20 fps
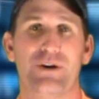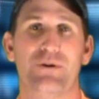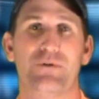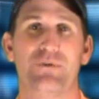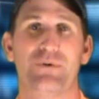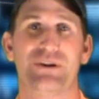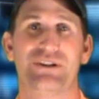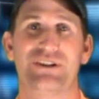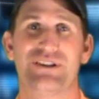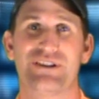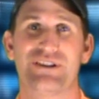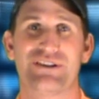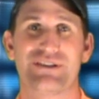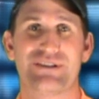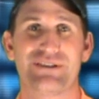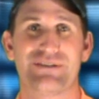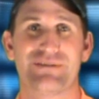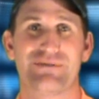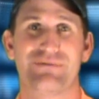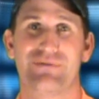which
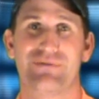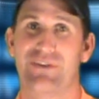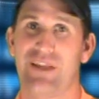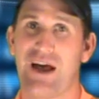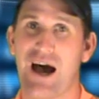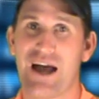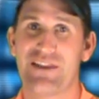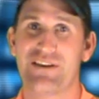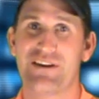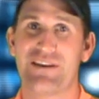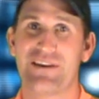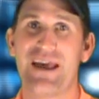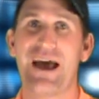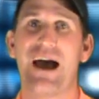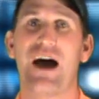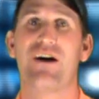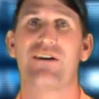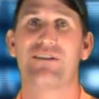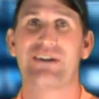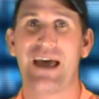is not the
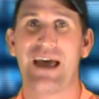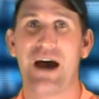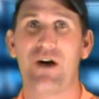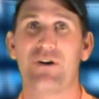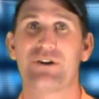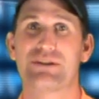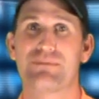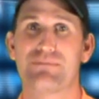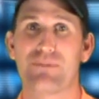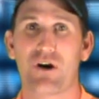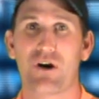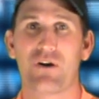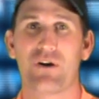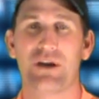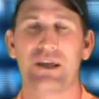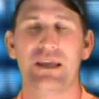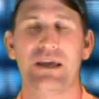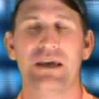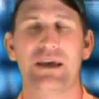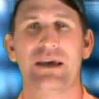doubt. Now it's
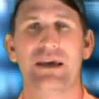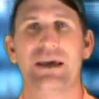Murray.